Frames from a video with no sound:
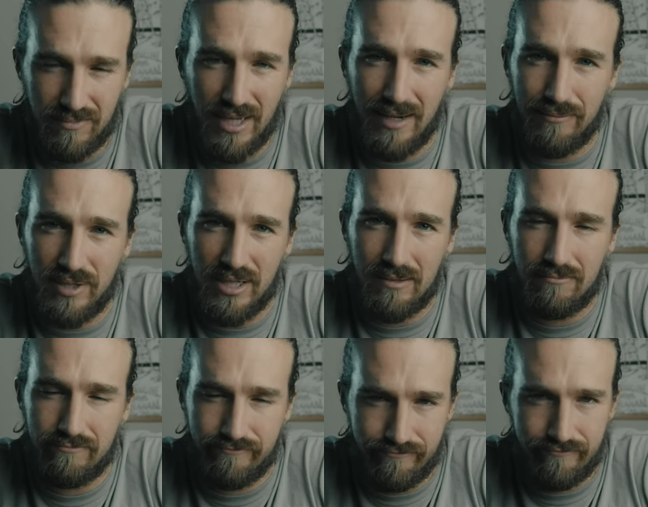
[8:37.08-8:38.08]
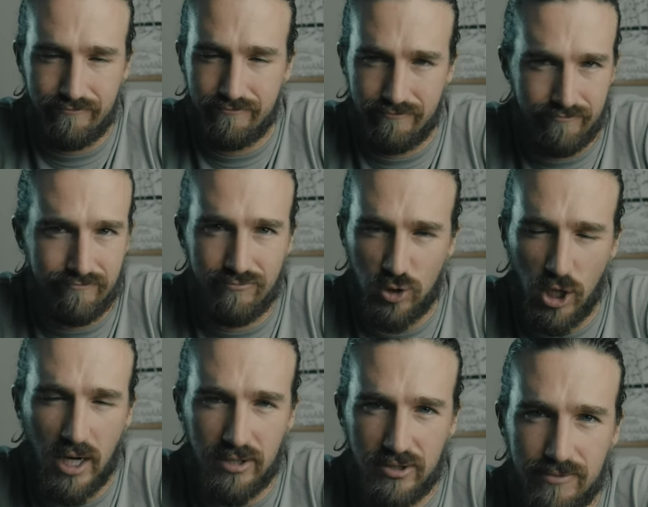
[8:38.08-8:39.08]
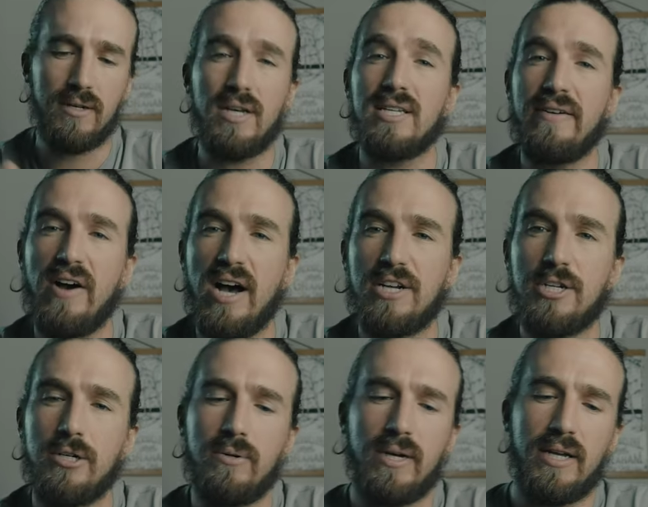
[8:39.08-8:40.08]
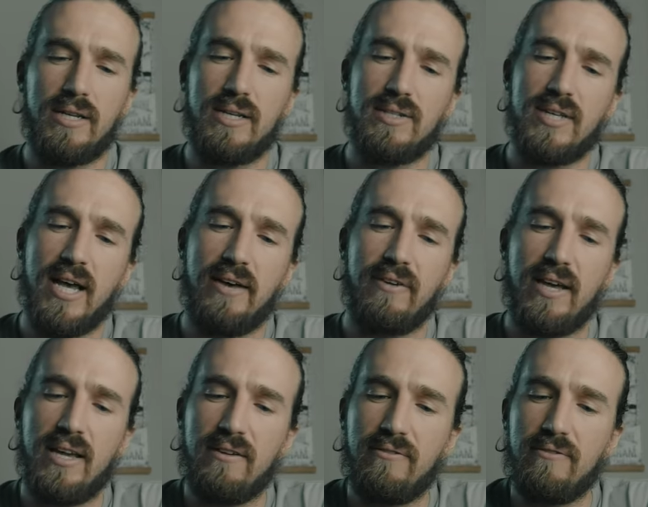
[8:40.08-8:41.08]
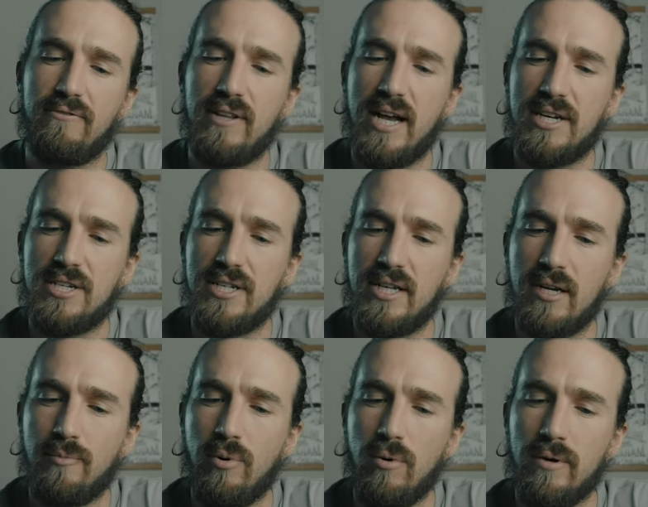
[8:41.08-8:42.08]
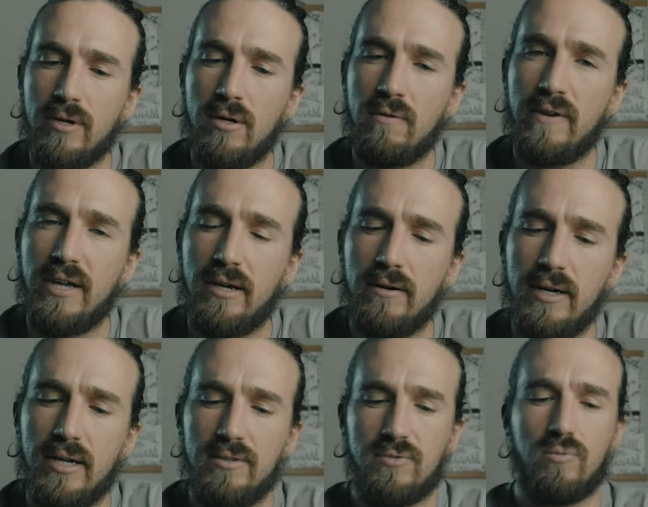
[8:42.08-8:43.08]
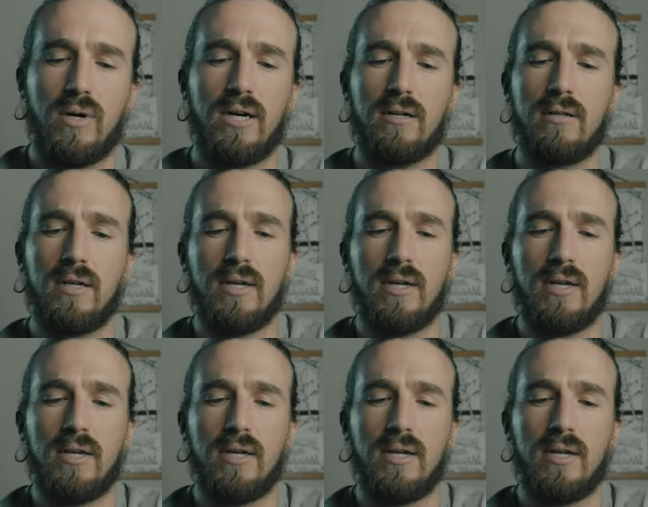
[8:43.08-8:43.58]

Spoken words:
empty shots. Does have a hot shoe and does have a flash sync port over here as well.